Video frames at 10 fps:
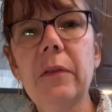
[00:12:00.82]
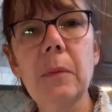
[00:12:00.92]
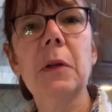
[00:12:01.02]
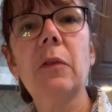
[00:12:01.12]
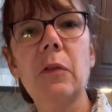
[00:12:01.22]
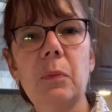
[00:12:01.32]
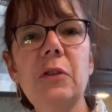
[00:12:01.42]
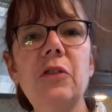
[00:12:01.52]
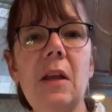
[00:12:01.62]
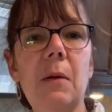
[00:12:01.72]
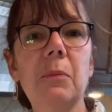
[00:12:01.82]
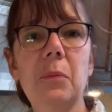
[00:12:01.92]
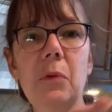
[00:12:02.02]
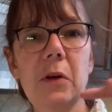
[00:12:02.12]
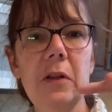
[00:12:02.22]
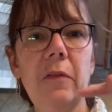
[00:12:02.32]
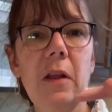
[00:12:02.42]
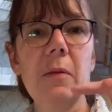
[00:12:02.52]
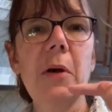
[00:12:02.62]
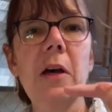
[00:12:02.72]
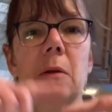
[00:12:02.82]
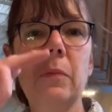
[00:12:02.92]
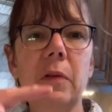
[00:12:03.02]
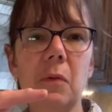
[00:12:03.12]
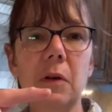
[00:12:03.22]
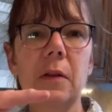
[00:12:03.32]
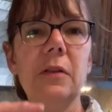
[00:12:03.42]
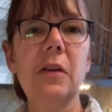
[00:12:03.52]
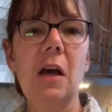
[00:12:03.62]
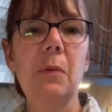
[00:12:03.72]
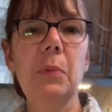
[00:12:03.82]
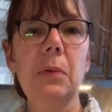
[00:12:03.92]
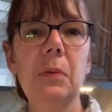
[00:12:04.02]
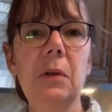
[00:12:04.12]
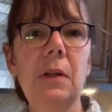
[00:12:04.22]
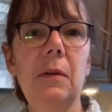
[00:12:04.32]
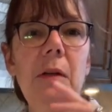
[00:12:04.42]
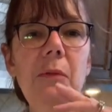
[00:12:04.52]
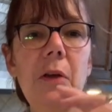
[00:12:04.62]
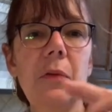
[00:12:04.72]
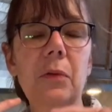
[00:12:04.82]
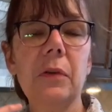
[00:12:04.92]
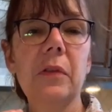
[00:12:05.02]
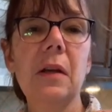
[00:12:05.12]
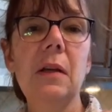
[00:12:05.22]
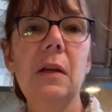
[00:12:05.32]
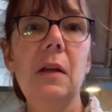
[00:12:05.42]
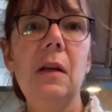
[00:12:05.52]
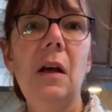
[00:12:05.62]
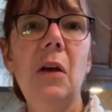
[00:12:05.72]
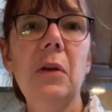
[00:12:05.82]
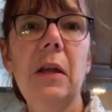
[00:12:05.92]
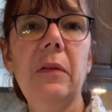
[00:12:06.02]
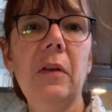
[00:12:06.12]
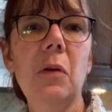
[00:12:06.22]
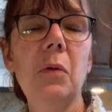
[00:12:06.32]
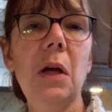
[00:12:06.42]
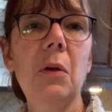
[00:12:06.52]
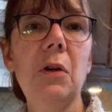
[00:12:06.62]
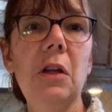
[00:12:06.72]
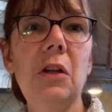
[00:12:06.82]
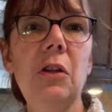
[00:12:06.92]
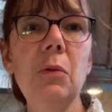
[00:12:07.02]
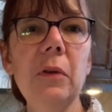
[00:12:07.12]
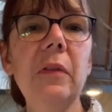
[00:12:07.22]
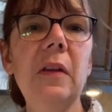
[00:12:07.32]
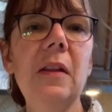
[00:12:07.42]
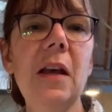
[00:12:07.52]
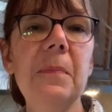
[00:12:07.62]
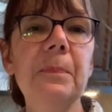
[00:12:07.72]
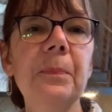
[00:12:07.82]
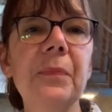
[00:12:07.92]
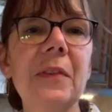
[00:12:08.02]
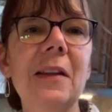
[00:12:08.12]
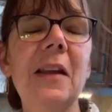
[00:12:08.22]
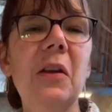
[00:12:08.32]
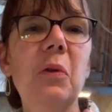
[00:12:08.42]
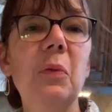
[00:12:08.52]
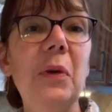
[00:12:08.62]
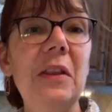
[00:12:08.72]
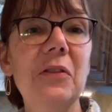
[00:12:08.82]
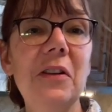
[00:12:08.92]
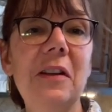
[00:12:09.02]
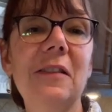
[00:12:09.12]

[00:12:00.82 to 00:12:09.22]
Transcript: I'm gonna switch them. The one that's on the bottom is going on the top and vice versa. Okay, so you will see them when they're done.